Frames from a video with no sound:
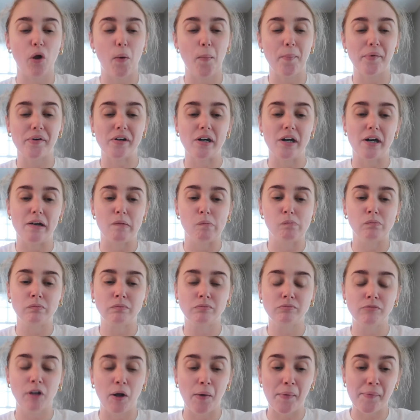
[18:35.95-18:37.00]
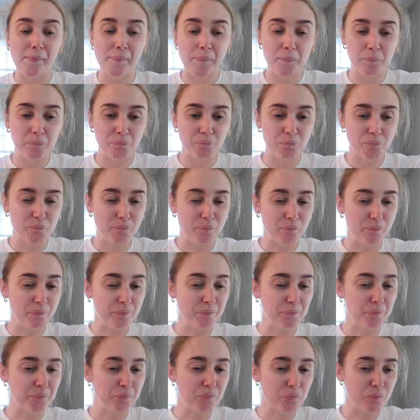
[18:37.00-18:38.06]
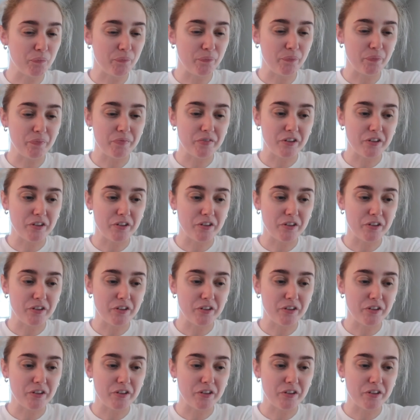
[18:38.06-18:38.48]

Oh my God. Mmm.